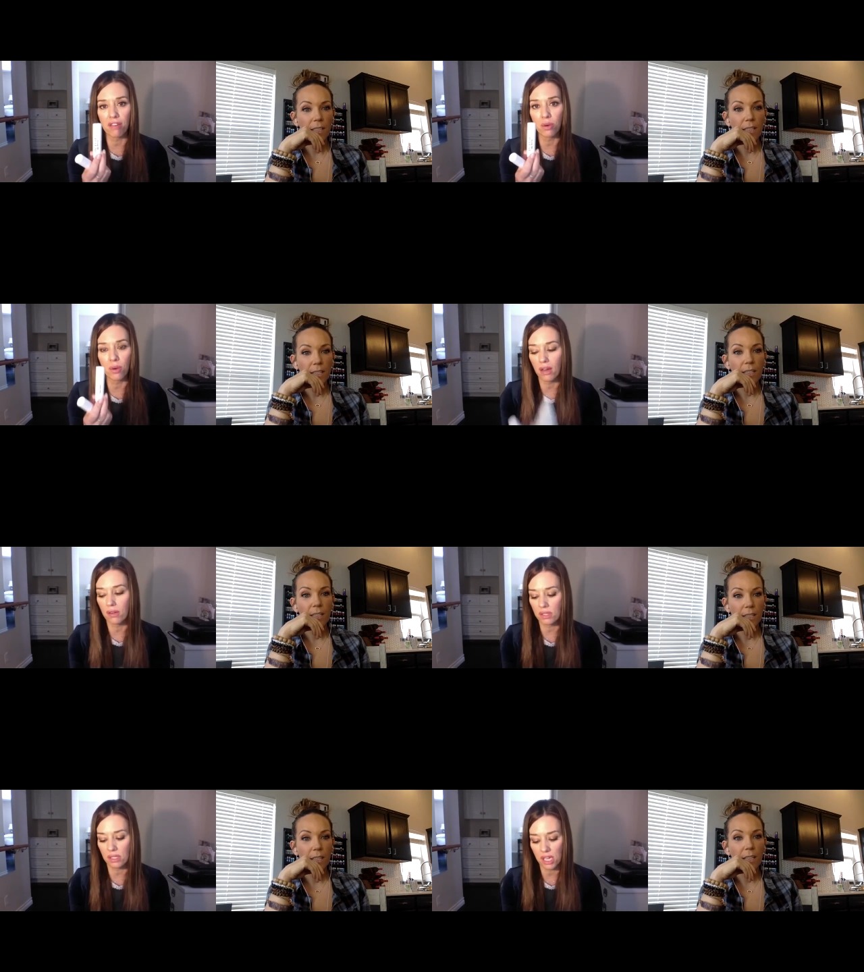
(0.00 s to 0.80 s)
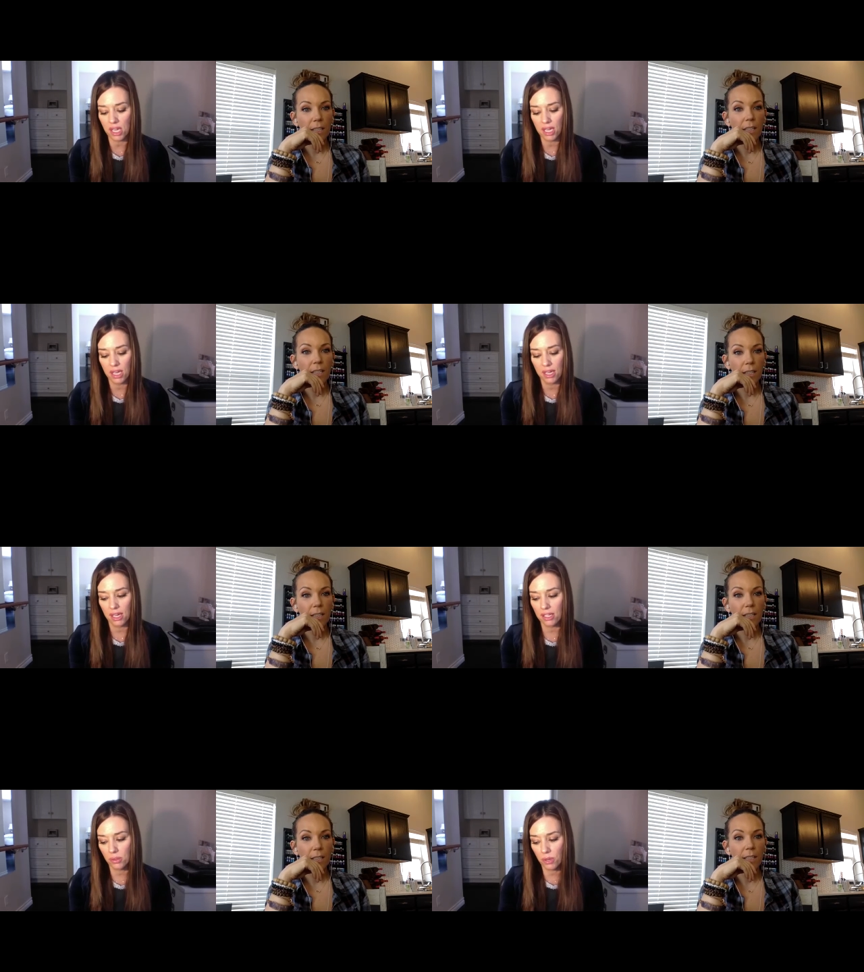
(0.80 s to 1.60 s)
Speaker 1: 50.50 ounce.
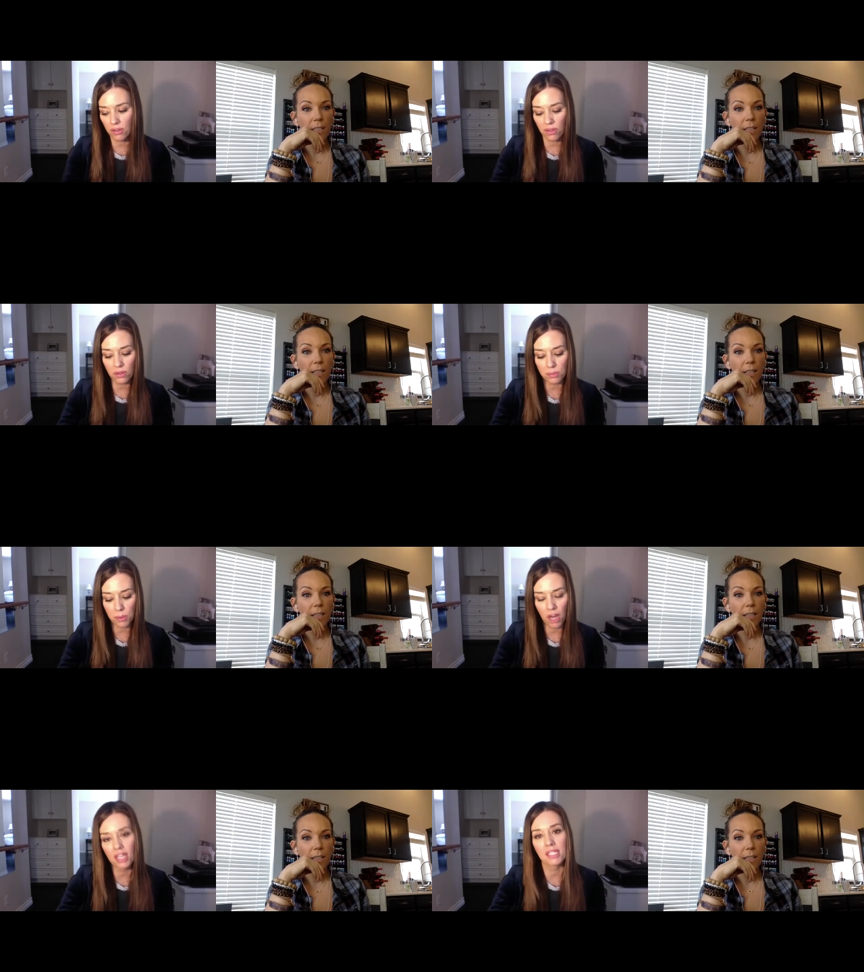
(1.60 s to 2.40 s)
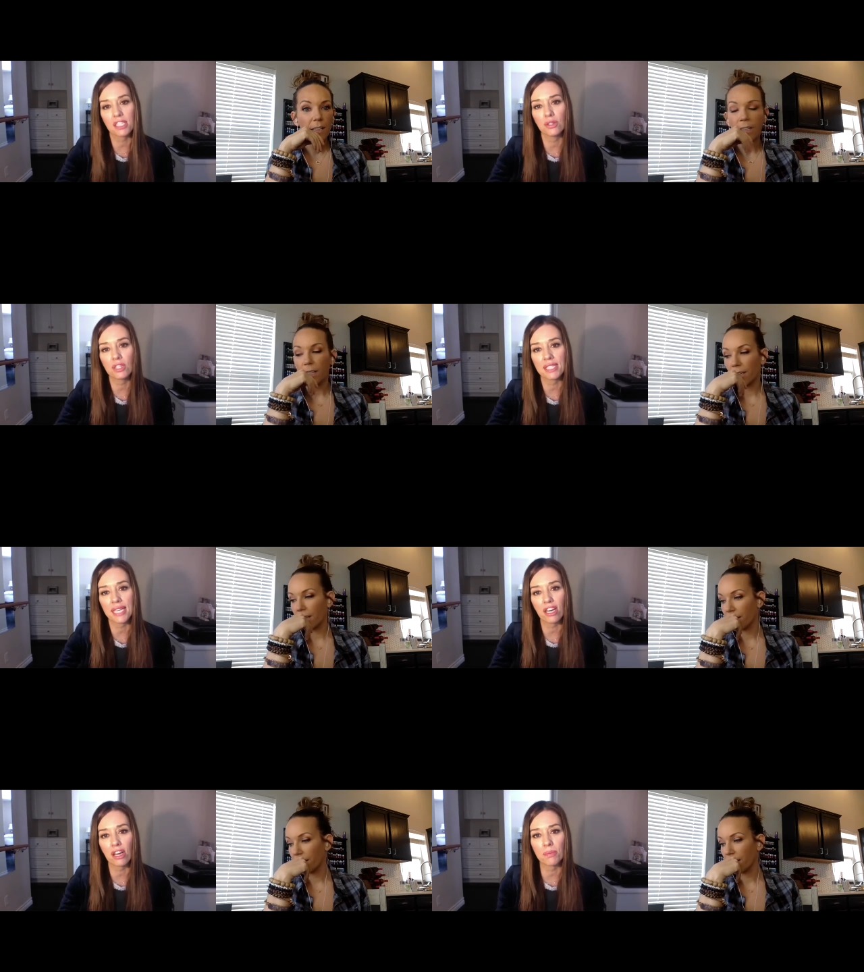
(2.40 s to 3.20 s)
It's one of those products that you
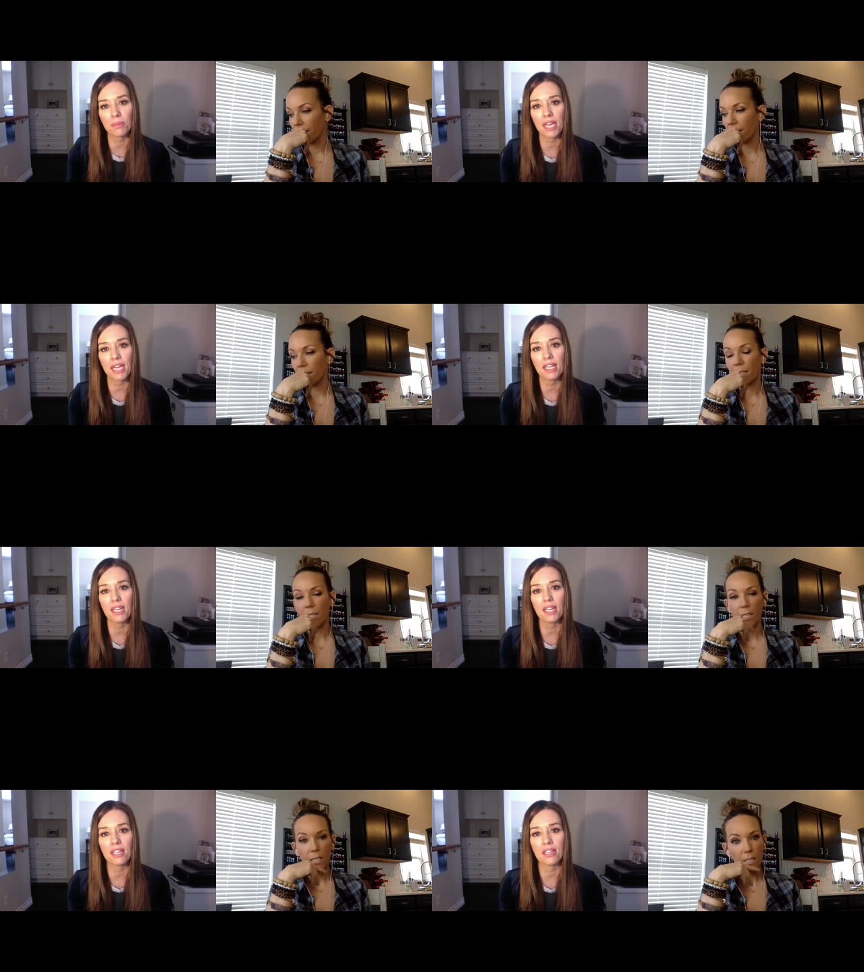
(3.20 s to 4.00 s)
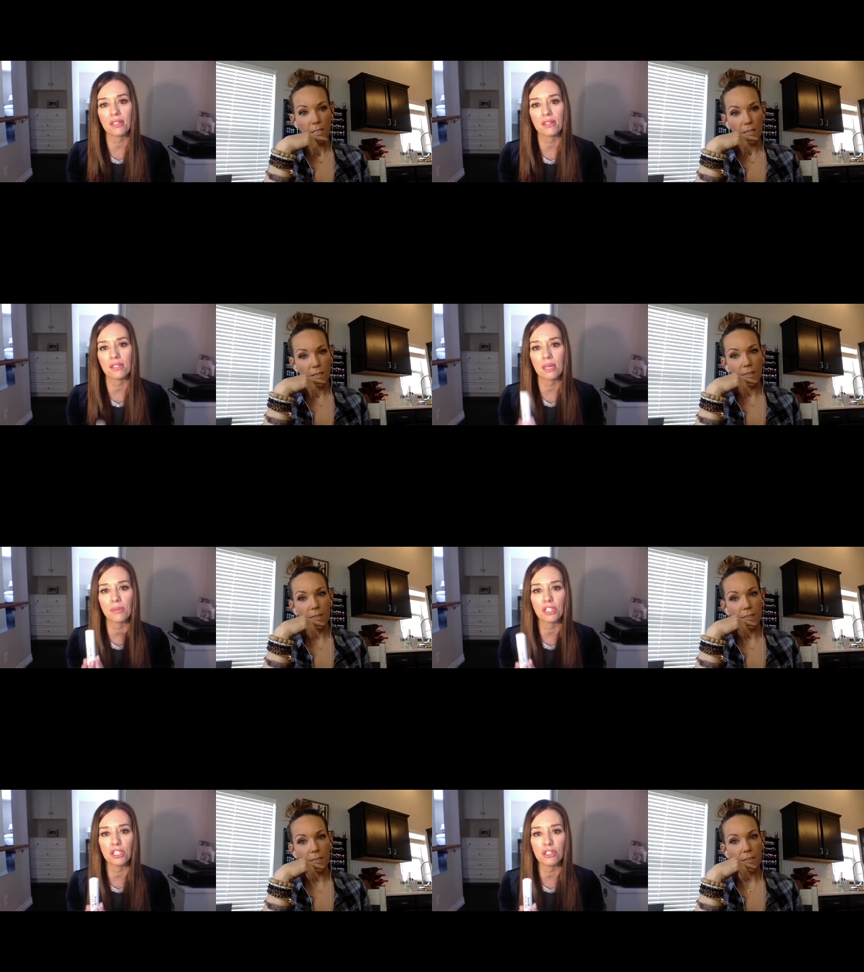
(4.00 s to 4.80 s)
could take on a plane and it could
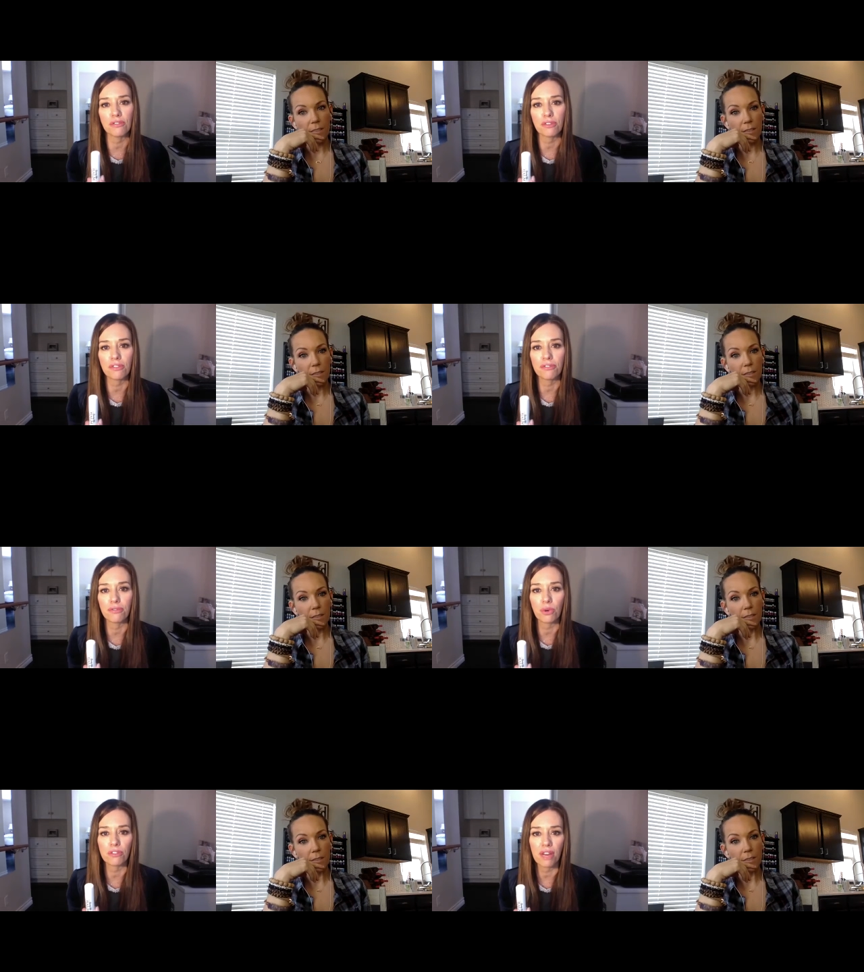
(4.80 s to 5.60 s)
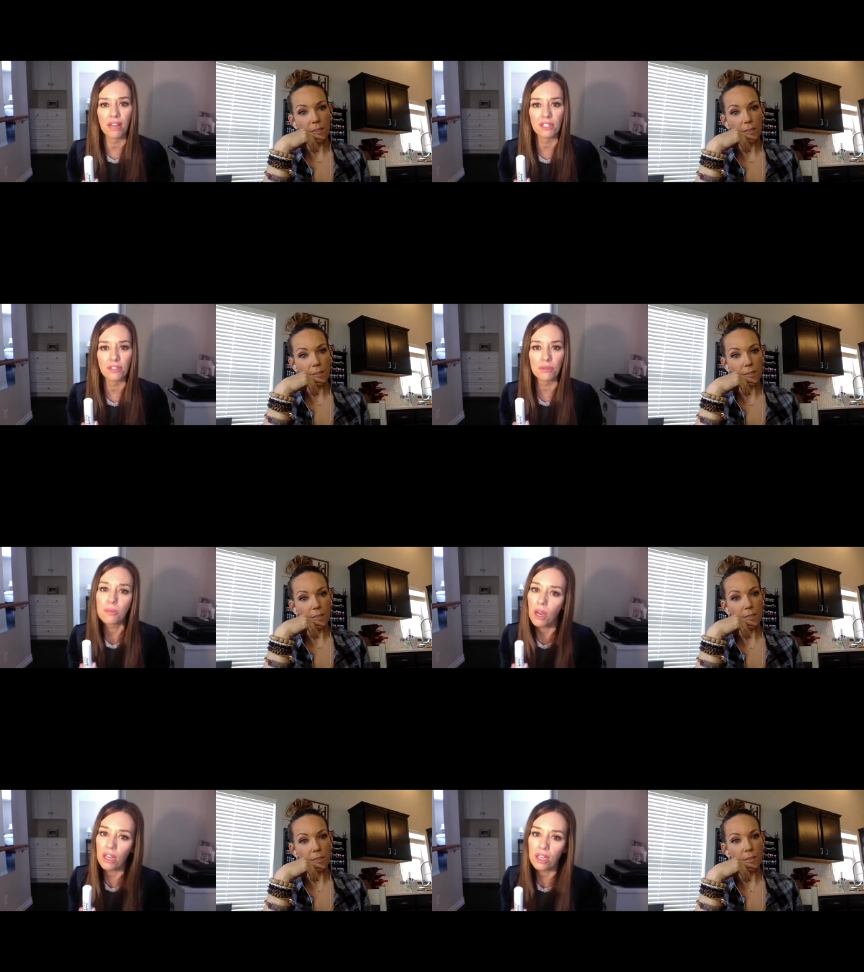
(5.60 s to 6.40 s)
substitute for four or five
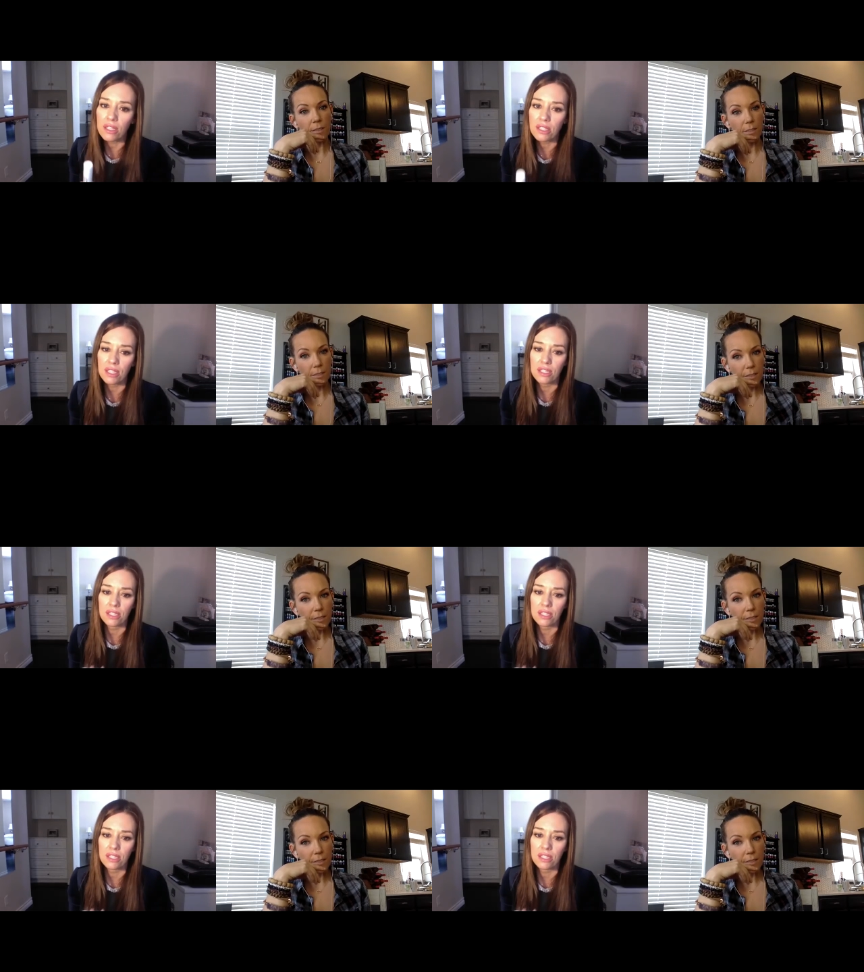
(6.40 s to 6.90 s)
different products.